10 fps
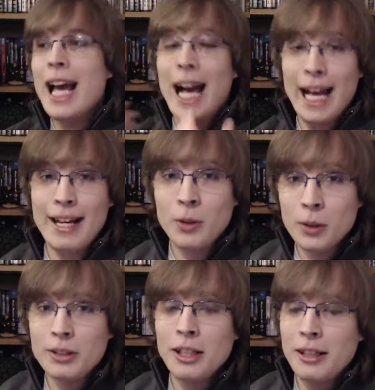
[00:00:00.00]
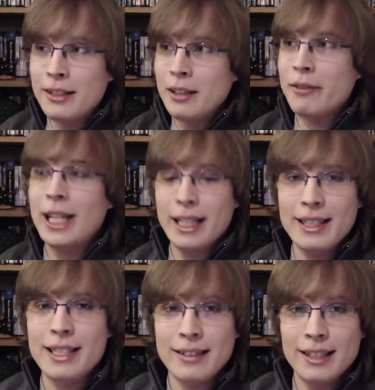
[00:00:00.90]
And also, the fact
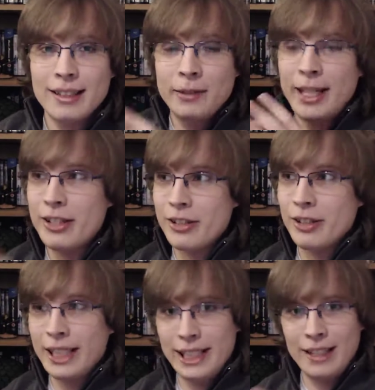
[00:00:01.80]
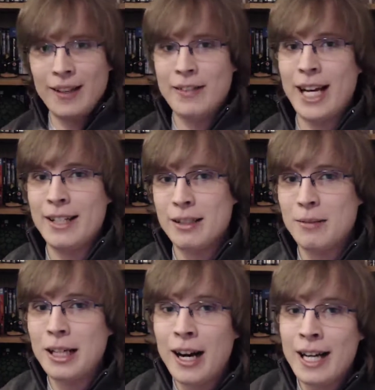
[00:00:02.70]
is that they've actually kind of had this
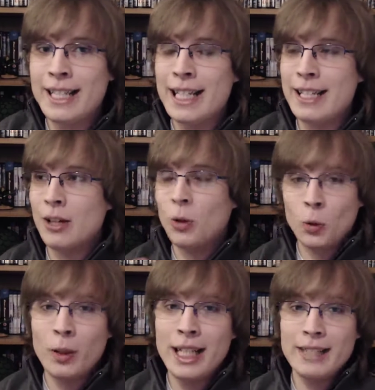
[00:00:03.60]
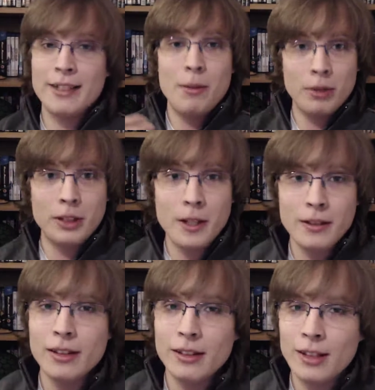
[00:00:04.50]
idea that always they would go
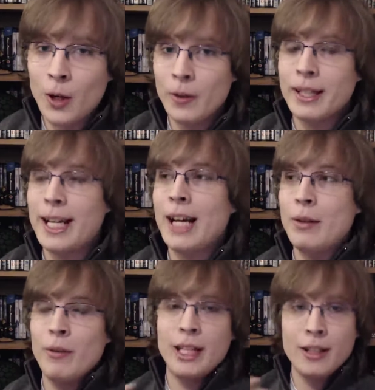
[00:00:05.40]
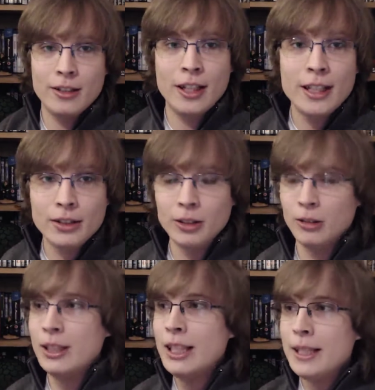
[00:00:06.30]
to the Honen Academy when they go to high school.
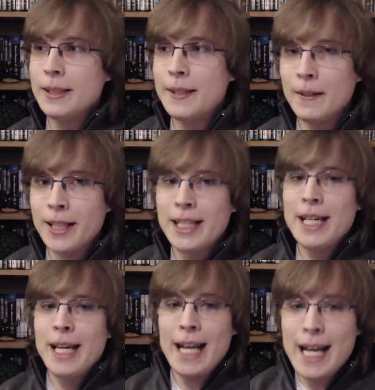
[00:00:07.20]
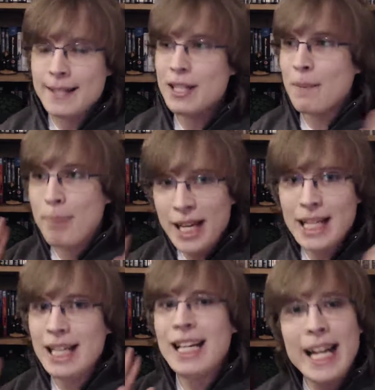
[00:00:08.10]
It's kind of like, it's a bit
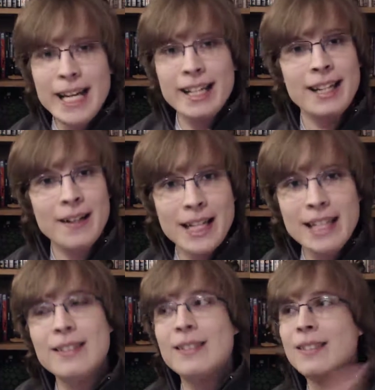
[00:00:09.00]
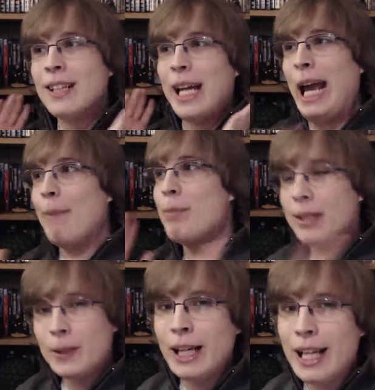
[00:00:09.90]
late, guys. Like,
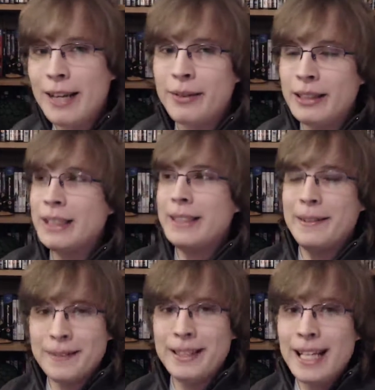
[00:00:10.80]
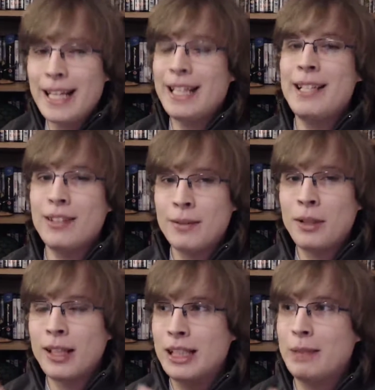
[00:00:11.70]
episode 11. Granted, yeah, it gives some
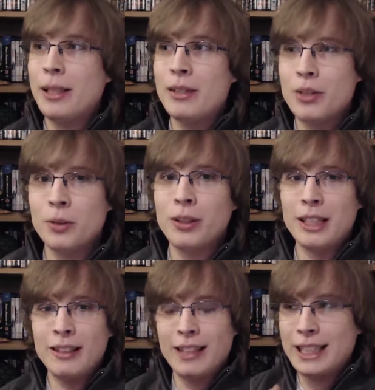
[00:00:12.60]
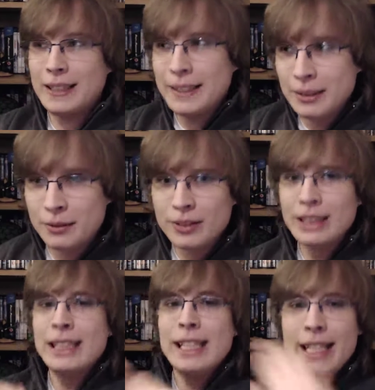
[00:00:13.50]
kind of spiritual, like, kind of
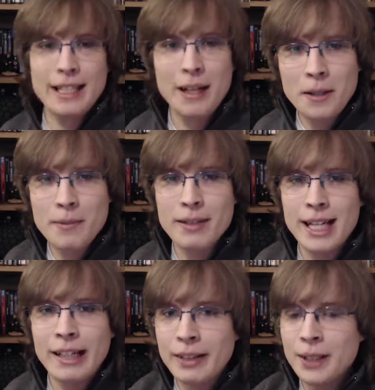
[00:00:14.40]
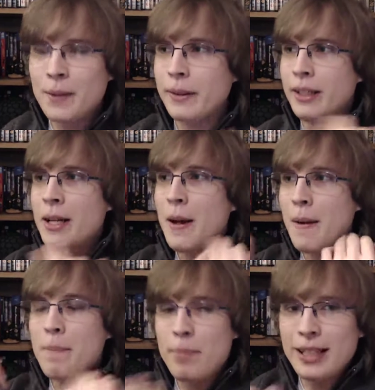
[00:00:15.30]
encouragement to carry on,
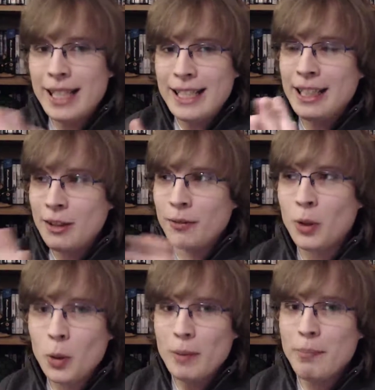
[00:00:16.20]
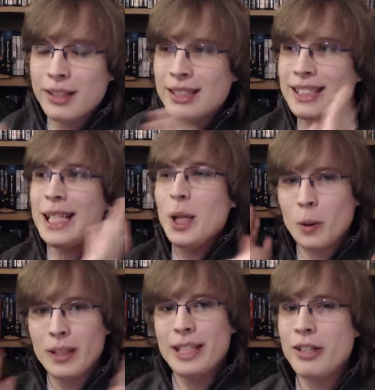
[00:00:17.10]
but and then go forward. But
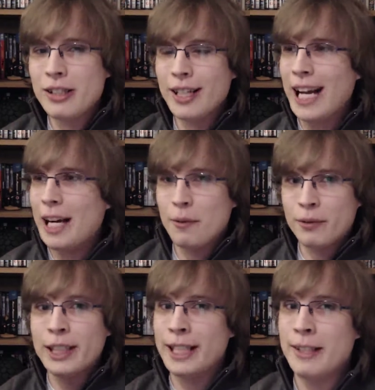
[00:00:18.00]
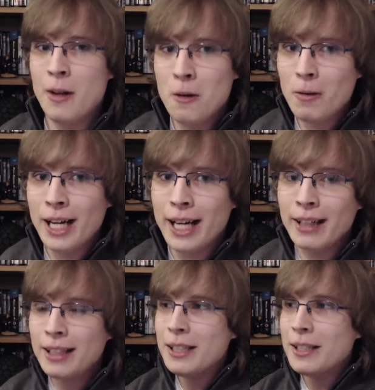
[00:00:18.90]
still, it's just, like, out of freaking nowhere.
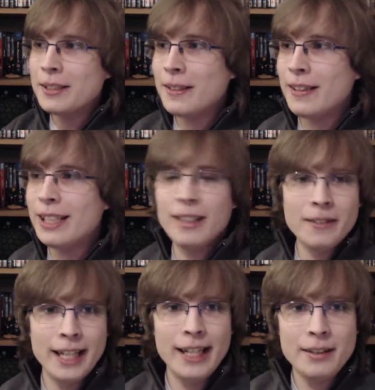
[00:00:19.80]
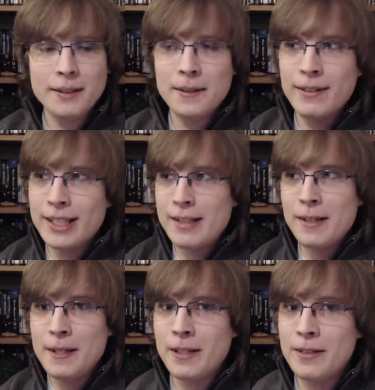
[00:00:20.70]
It's kind of like, okay, so they've actually
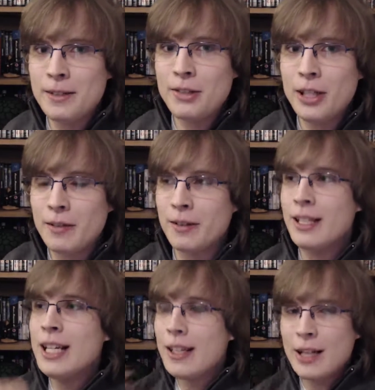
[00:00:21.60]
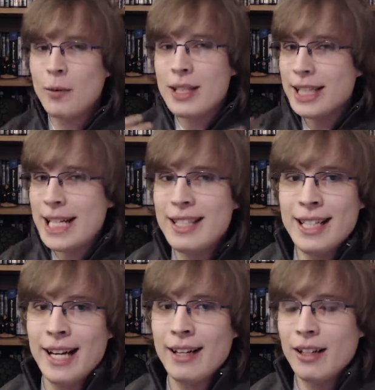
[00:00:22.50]
known each other since childhood. Like, they've always hinted
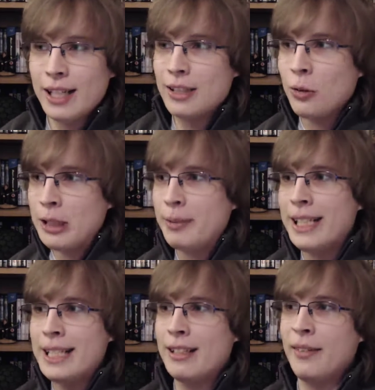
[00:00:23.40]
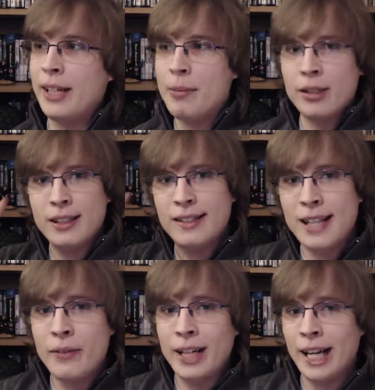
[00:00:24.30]
at it. Like, it's always been hinted. I think episode
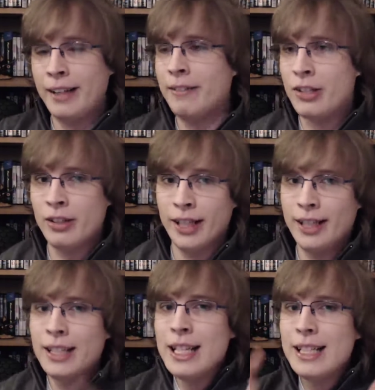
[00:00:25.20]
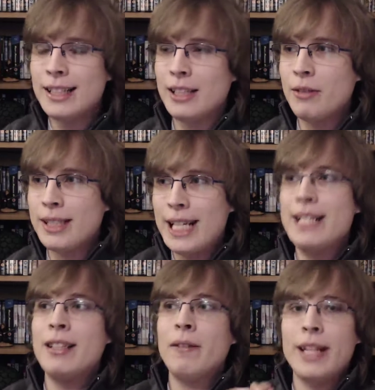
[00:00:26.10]
7 had it originally. Since they've always
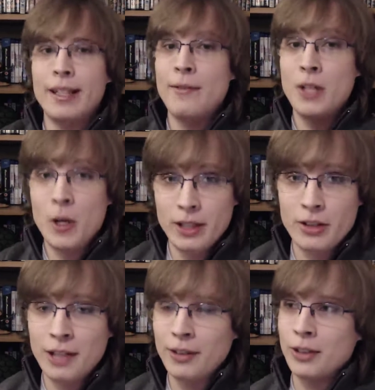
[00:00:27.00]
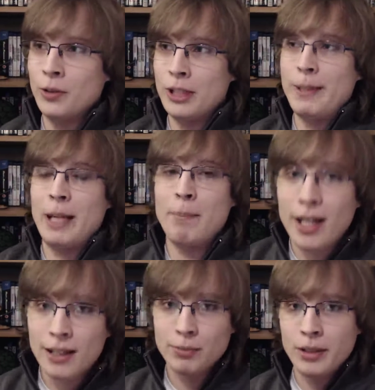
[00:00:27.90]
hinted the fact they've known each other or there's been a
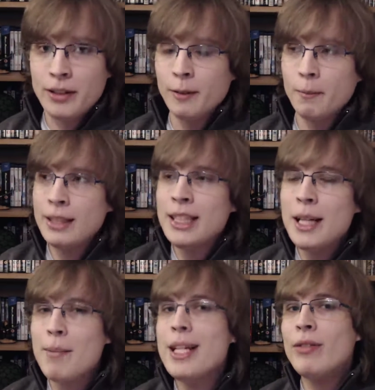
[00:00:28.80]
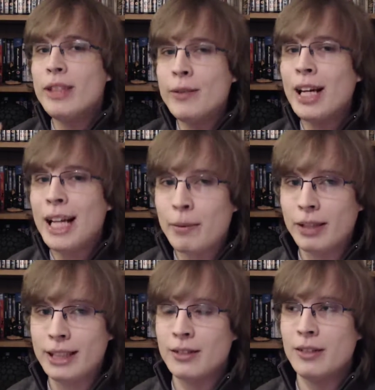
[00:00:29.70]
past with them, but never really
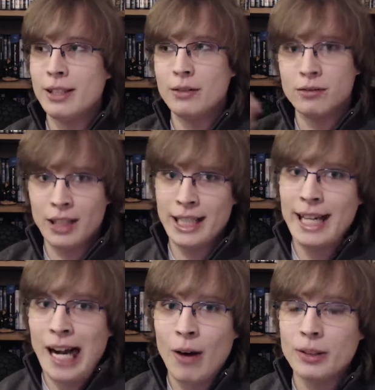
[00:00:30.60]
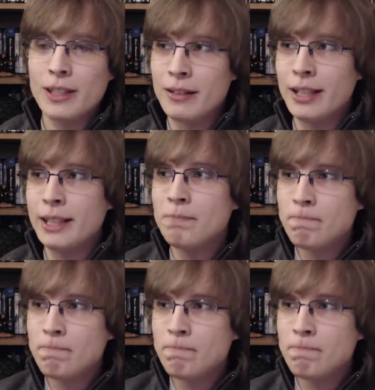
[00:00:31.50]
elaborated on until right now. It's kind of like...